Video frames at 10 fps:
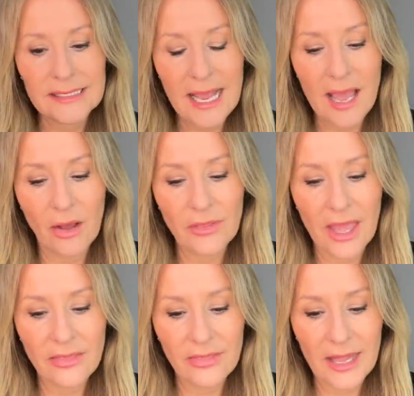now the
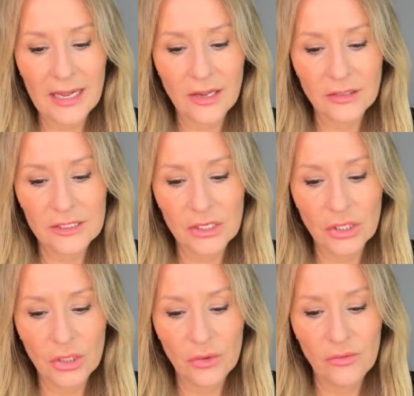Anthelios
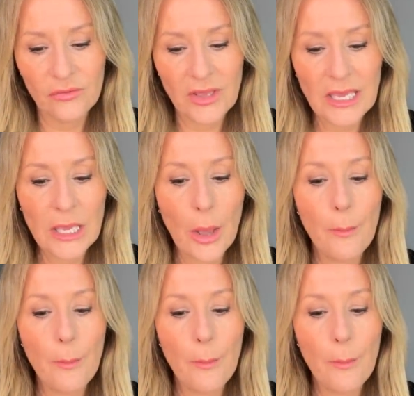UV